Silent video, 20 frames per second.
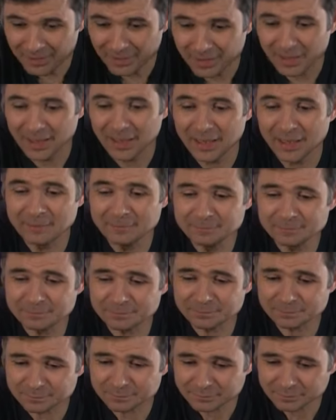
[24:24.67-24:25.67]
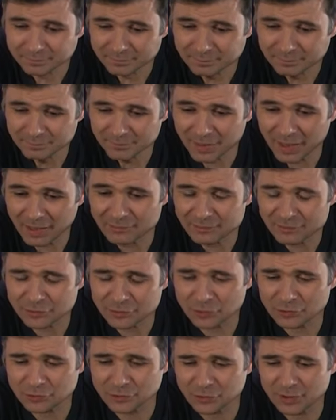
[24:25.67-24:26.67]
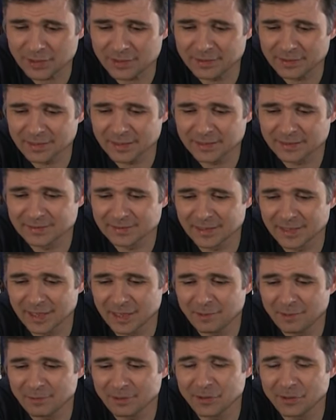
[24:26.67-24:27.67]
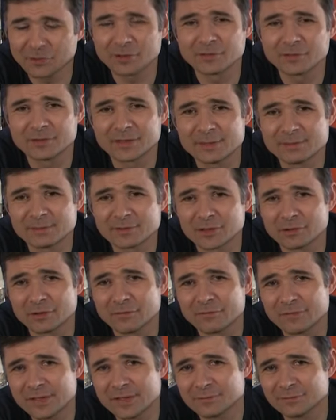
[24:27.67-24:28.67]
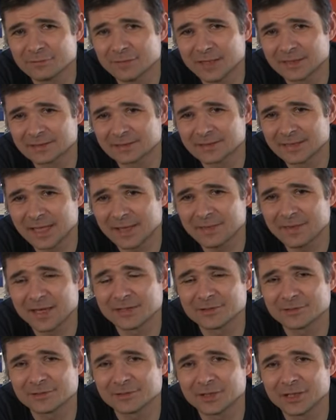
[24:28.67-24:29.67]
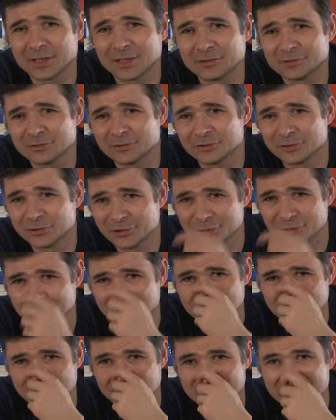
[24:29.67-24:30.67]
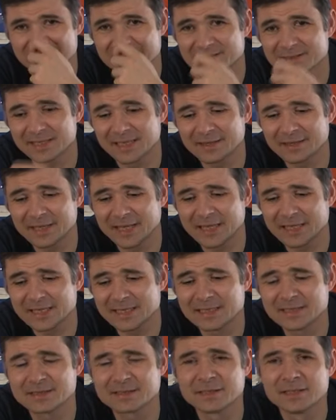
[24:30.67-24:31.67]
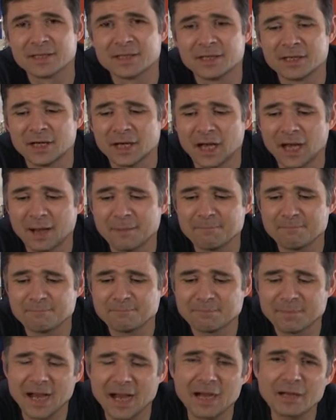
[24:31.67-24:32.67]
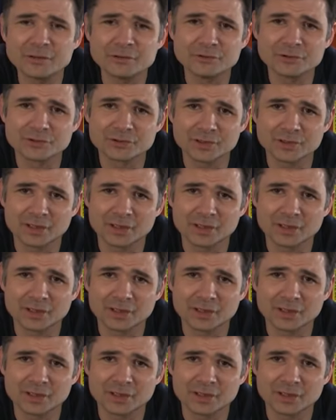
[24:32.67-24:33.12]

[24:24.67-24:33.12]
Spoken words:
I just got in that deepest ROV is in fact 10,902 meters, and that is about